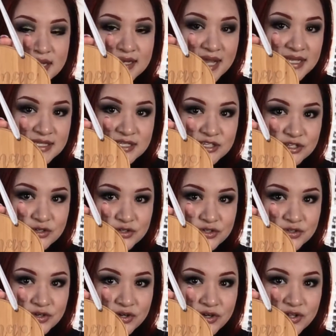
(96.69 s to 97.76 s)
nice and
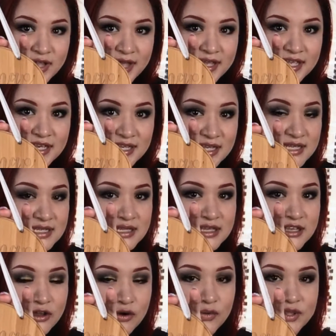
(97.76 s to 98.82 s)
neutral and can easily
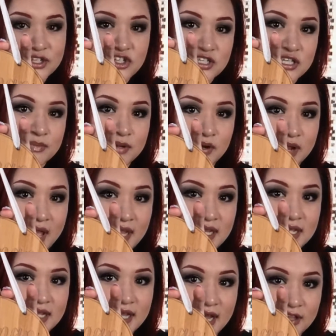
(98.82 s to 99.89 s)
go with just about
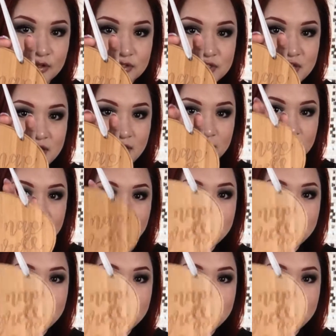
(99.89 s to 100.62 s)
any color scheme.